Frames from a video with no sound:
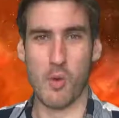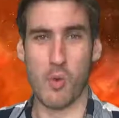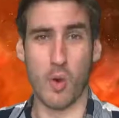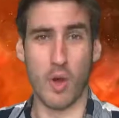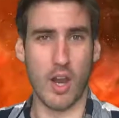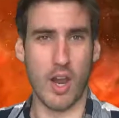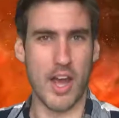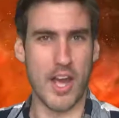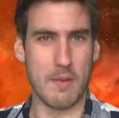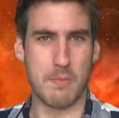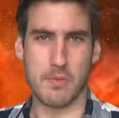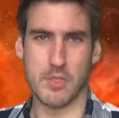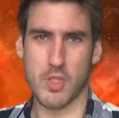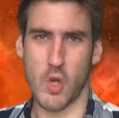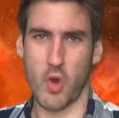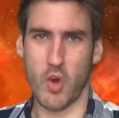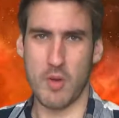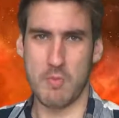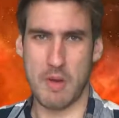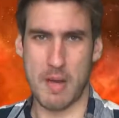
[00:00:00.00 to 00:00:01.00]
Well, I am
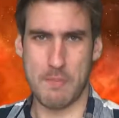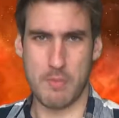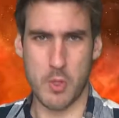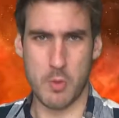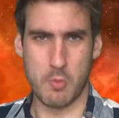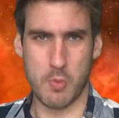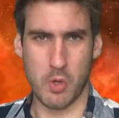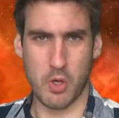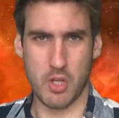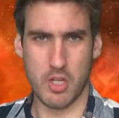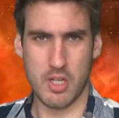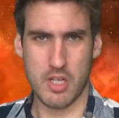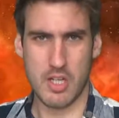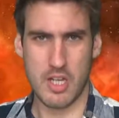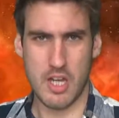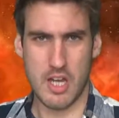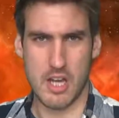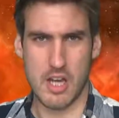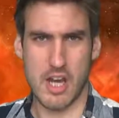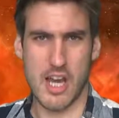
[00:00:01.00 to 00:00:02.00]
sorry, my pupil.
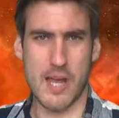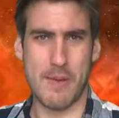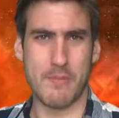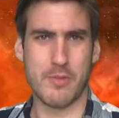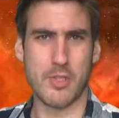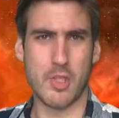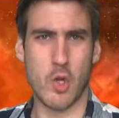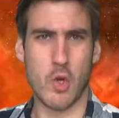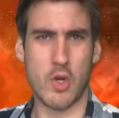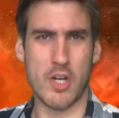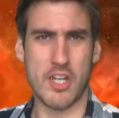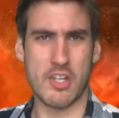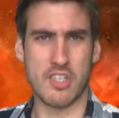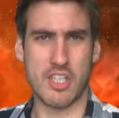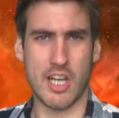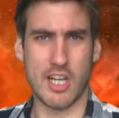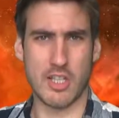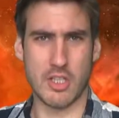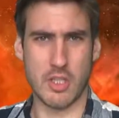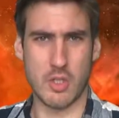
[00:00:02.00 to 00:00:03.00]
I am sorry to
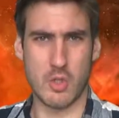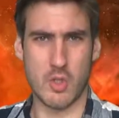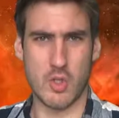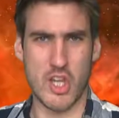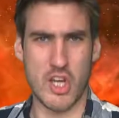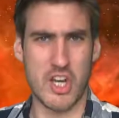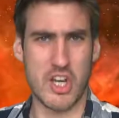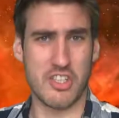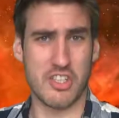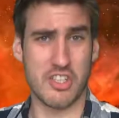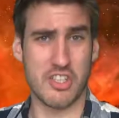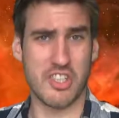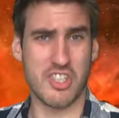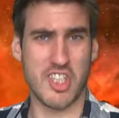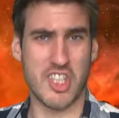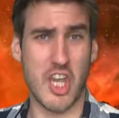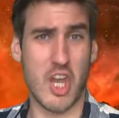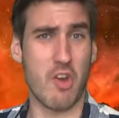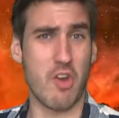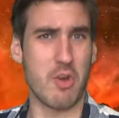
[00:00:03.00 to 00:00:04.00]
tell you that it is a
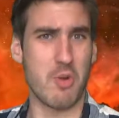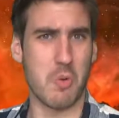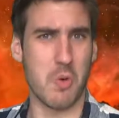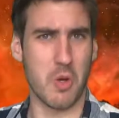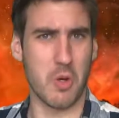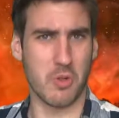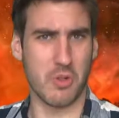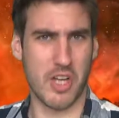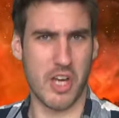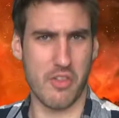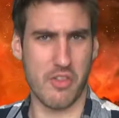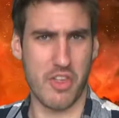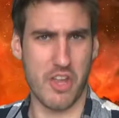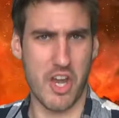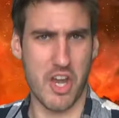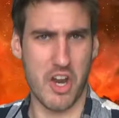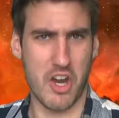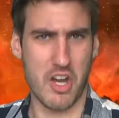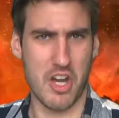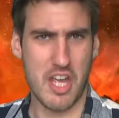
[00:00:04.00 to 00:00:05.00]
scary world out
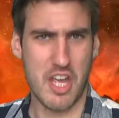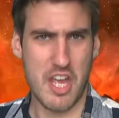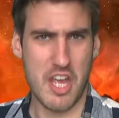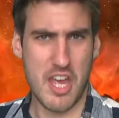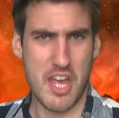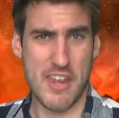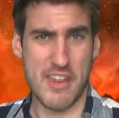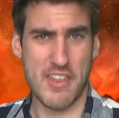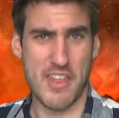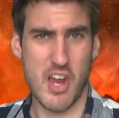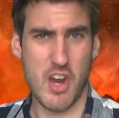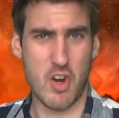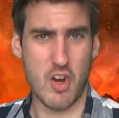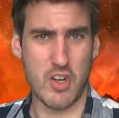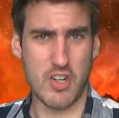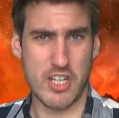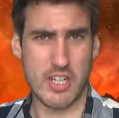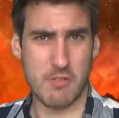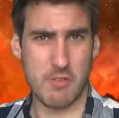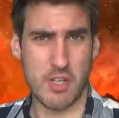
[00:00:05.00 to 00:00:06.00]
there, and there
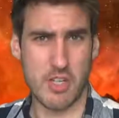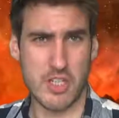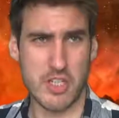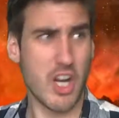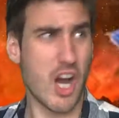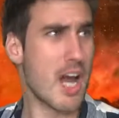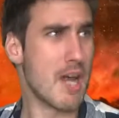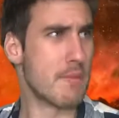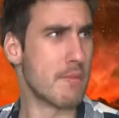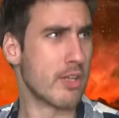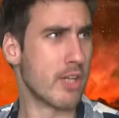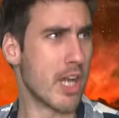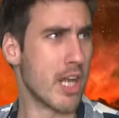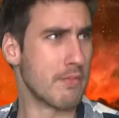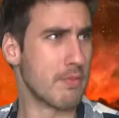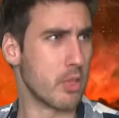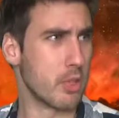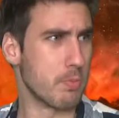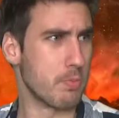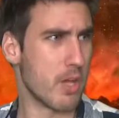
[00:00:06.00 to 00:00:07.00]
are even diamond
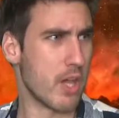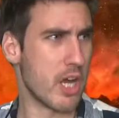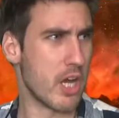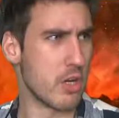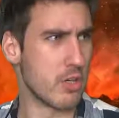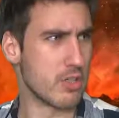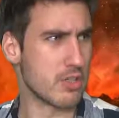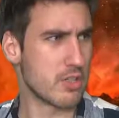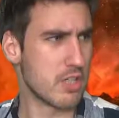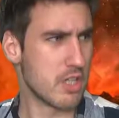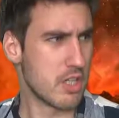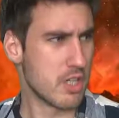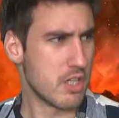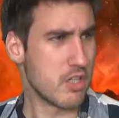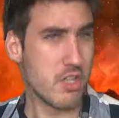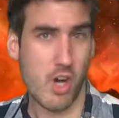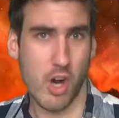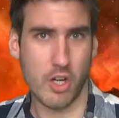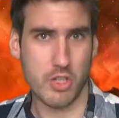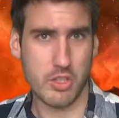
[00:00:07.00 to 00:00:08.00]
level players
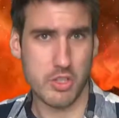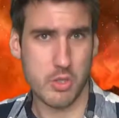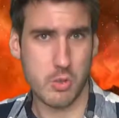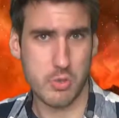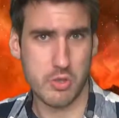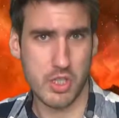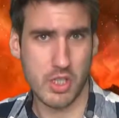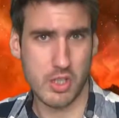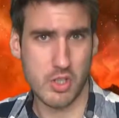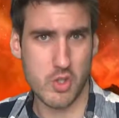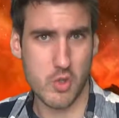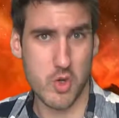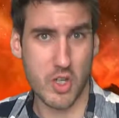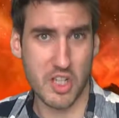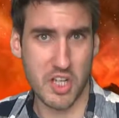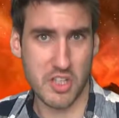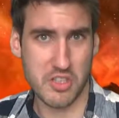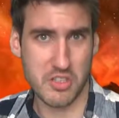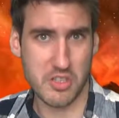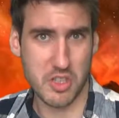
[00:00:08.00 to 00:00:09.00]
not using
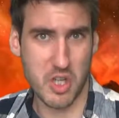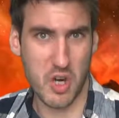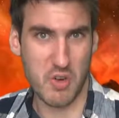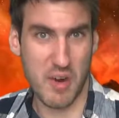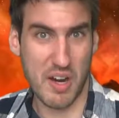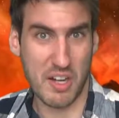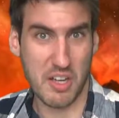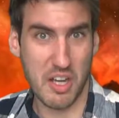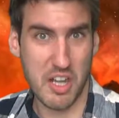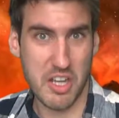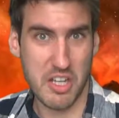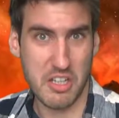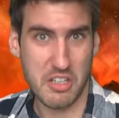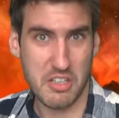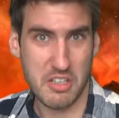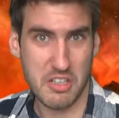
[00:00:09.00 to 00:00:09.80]
trinkets correctly.